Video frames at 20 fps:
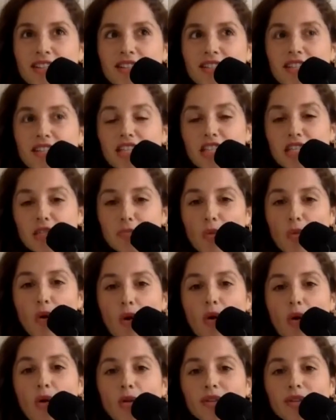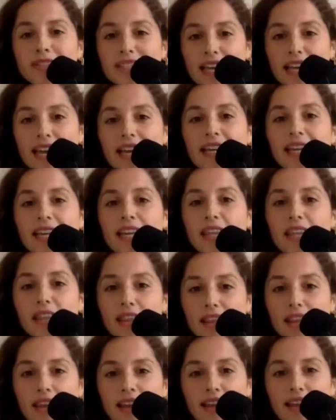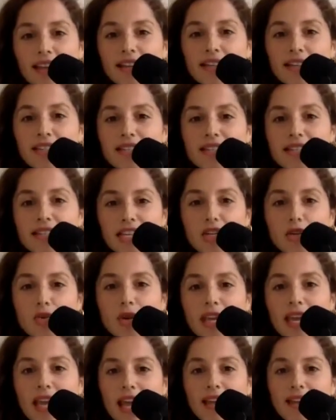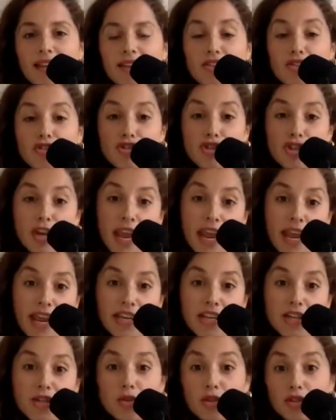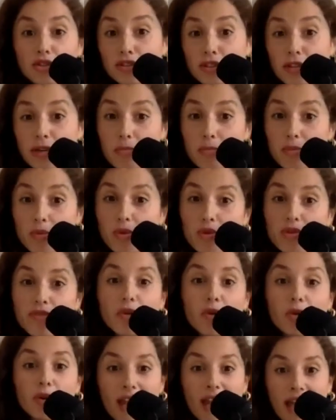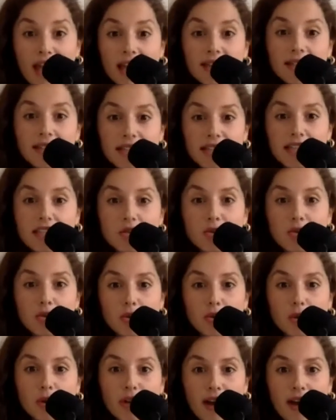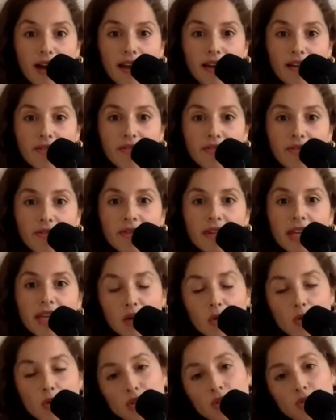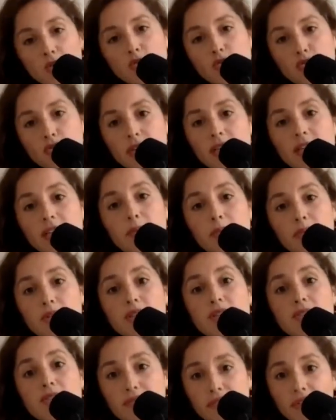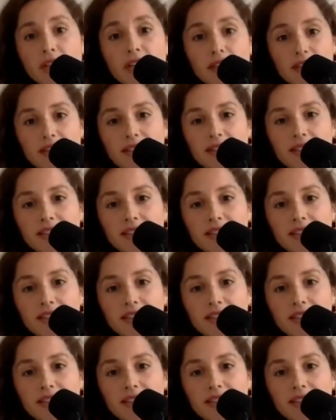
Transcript: the small daily things that you can change, remove, or add into your life in order to really persevere.